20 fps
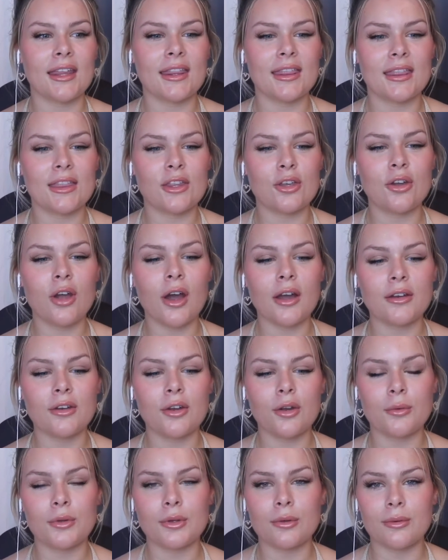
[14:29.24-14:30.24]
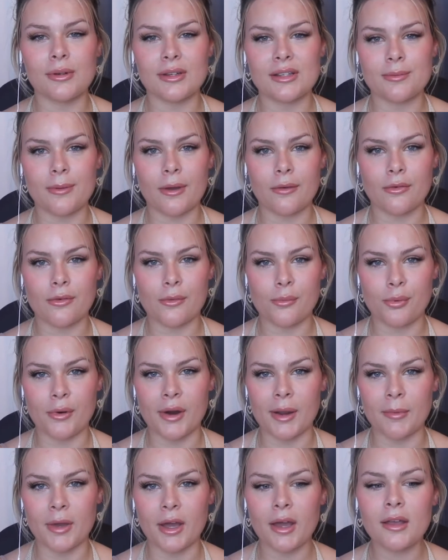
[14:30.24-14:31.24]
you kind of know what you would expect from a
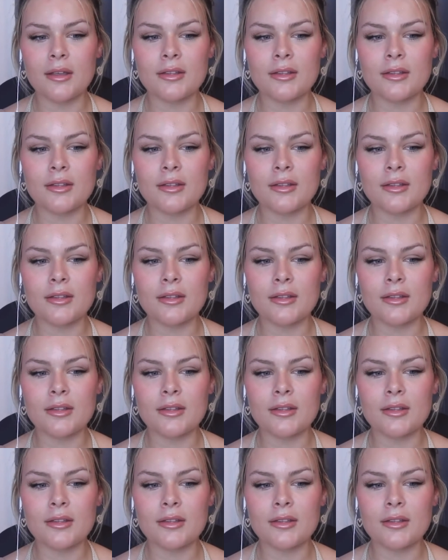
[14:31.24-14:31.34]
Prema.